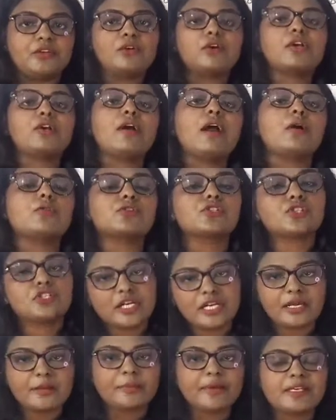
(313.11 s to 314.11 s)
No, you have to
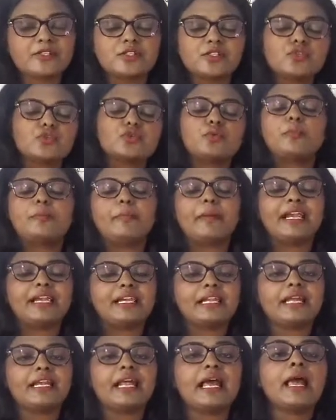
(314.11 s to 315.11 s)
tell your patient to
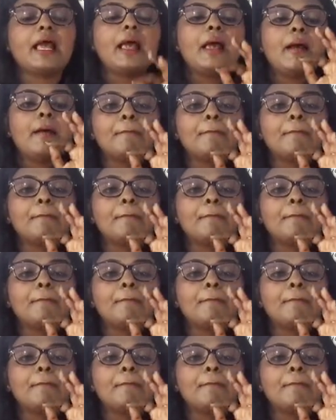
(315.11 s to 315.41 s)
maintain a